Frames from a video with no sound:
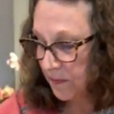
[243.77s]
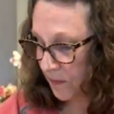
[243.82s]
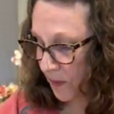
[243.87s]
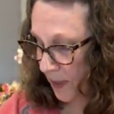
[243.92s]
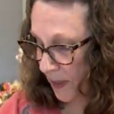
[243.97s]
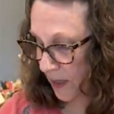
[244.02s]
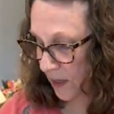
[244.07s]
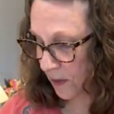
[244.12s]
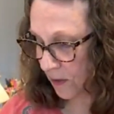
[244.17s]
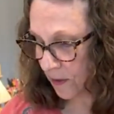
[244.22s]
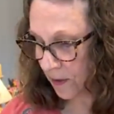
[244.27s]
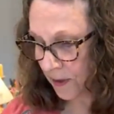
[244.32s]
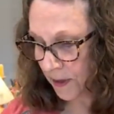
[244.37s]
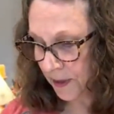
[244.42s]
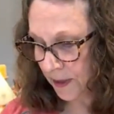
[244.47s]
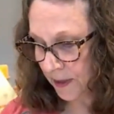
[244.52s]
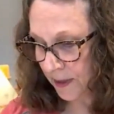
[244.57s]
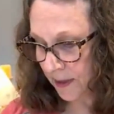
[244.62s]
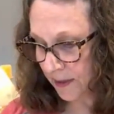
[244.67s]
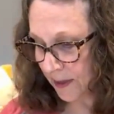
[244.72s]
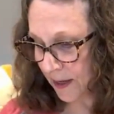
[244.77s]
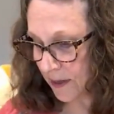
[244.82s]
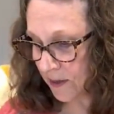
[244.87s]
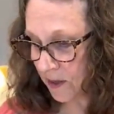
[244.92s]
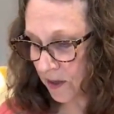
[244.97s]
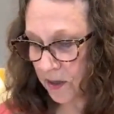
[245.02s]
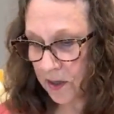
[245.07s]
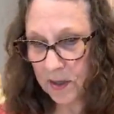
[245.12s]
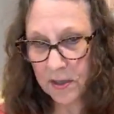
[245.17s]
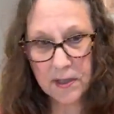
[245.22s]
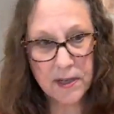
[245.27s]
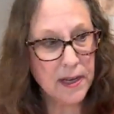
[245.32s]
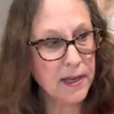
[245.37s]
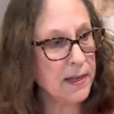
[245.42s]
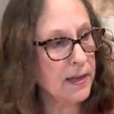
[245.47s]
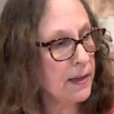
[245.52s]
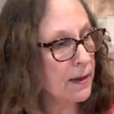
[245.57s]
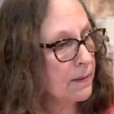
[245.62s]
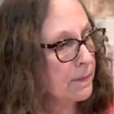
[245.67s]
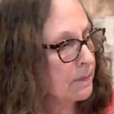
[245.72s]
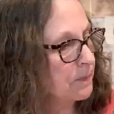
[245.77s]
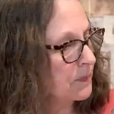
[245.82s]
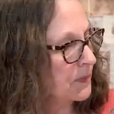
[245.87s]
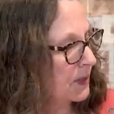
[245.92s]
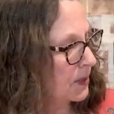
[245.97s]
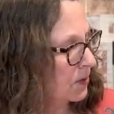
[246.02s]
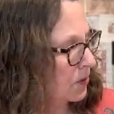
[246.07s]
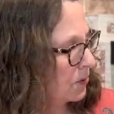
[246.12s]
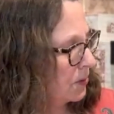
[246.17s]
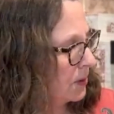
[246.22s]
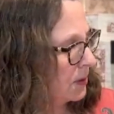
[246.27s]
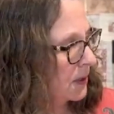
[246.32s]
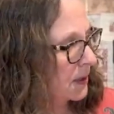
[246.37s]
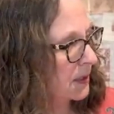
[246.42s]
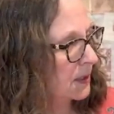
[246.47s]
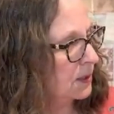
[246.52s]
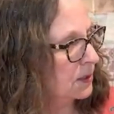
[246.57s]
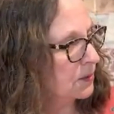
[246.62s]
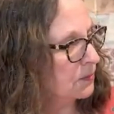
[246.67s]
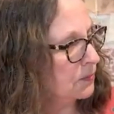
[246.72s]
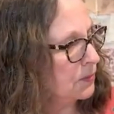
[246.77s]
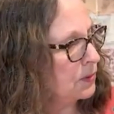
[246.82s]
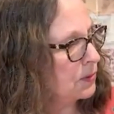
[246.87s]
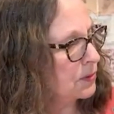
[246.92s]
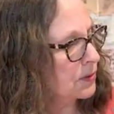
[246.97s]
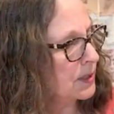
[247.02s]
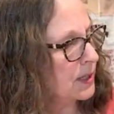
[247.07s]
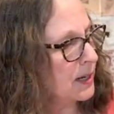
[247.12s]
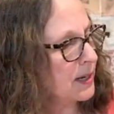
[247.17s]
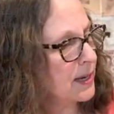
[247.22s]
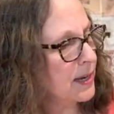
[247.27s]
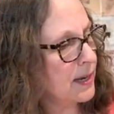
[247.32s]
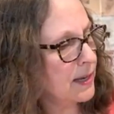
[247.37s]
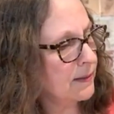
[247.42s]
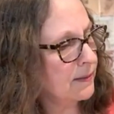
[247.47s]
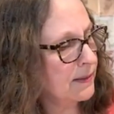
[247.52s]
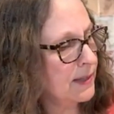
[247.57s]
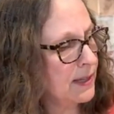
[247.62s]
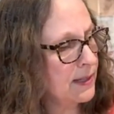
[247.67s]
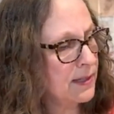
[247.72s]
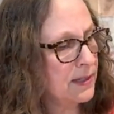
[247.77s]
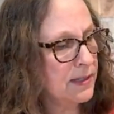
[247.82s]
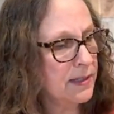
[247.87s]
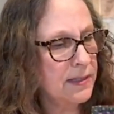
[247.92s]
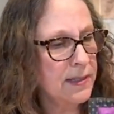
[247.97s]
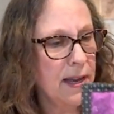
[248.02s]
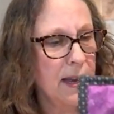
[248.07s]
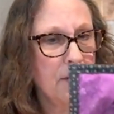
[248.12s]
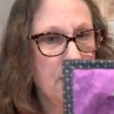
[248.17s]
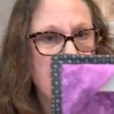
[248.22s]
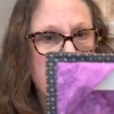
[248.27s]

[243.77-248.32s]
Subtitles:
right here that I just took a acrylic ruler that I had, and that's how I